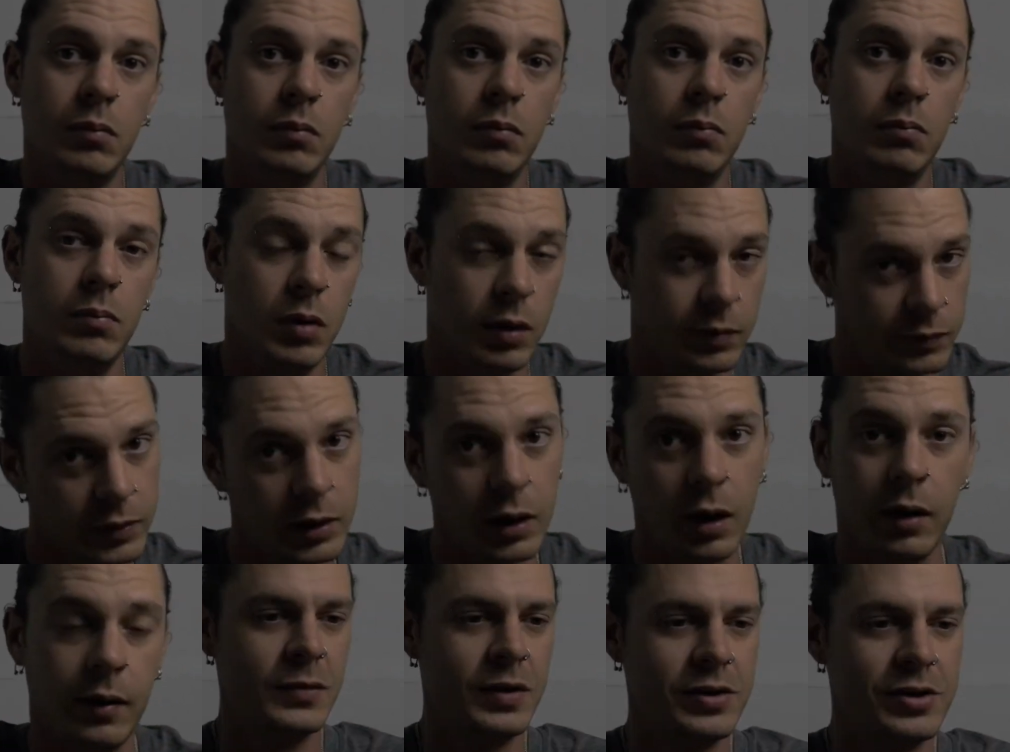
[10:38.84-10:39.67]
Moving
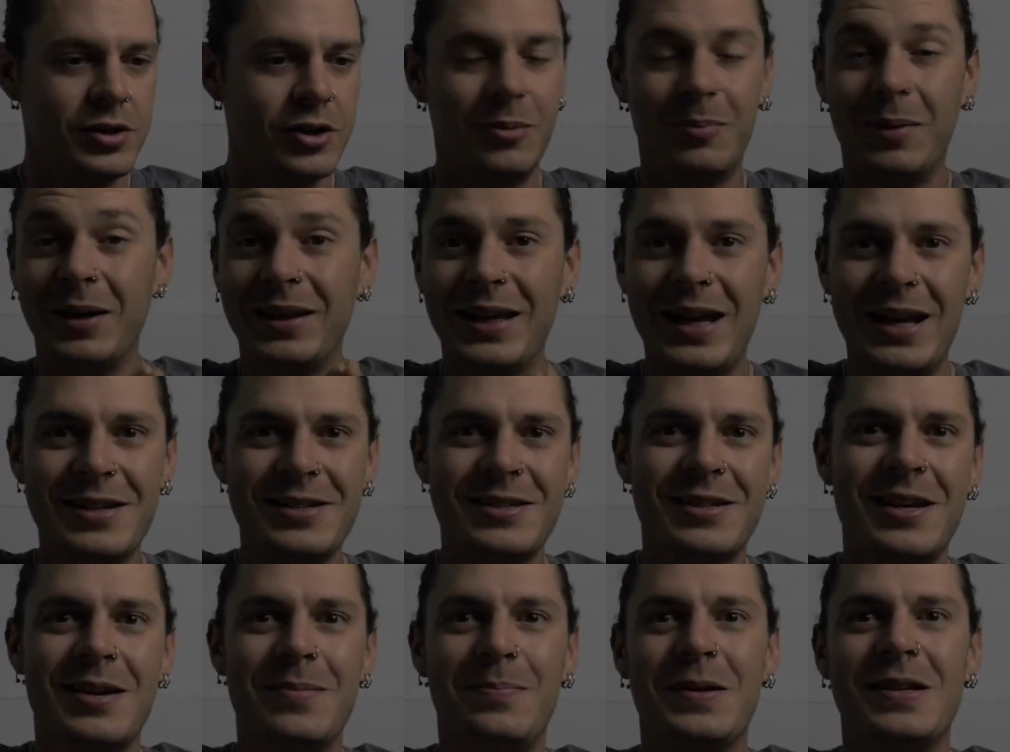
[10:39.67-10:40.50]
on. So my
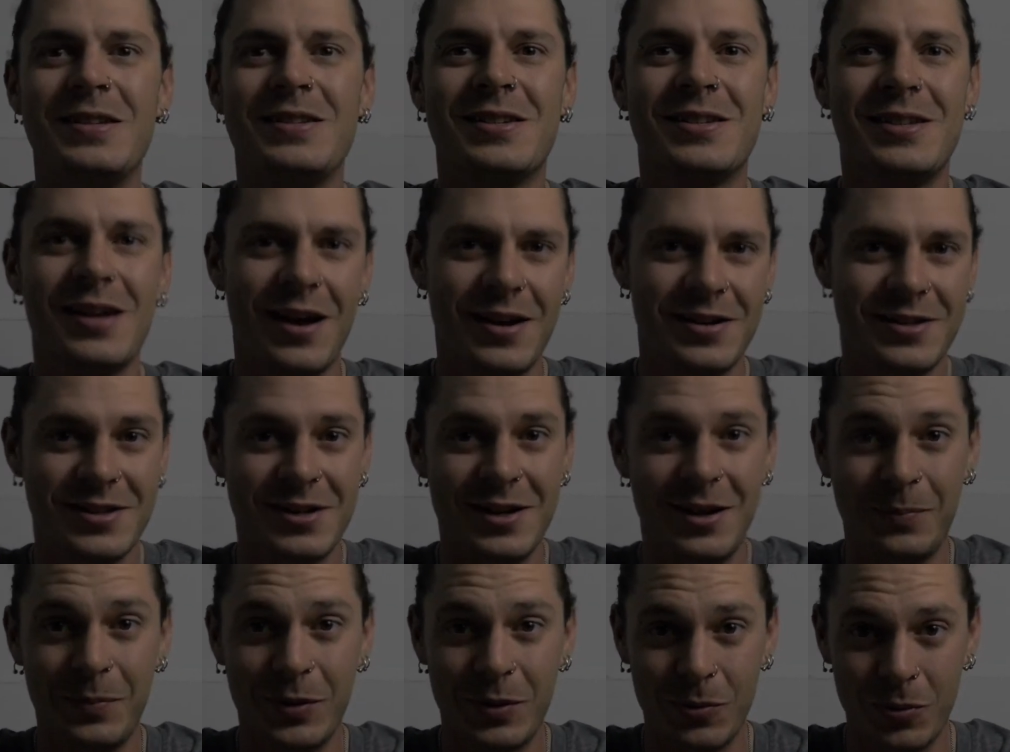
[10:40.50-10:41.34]
last tip is sizing
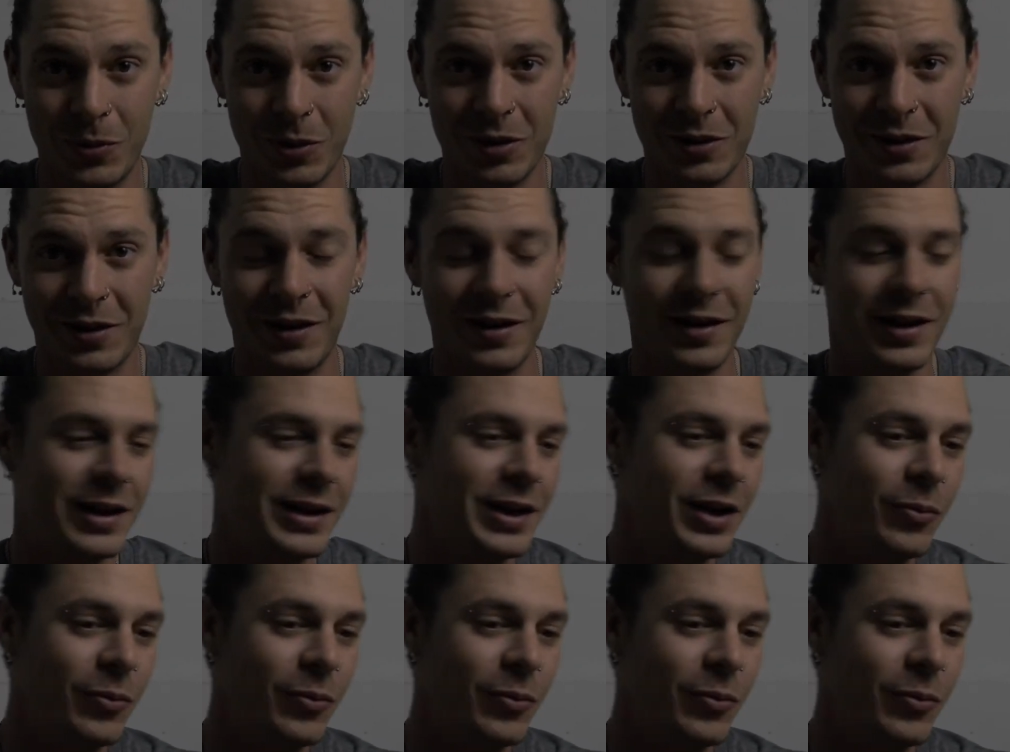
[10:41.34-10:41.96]
up your work area.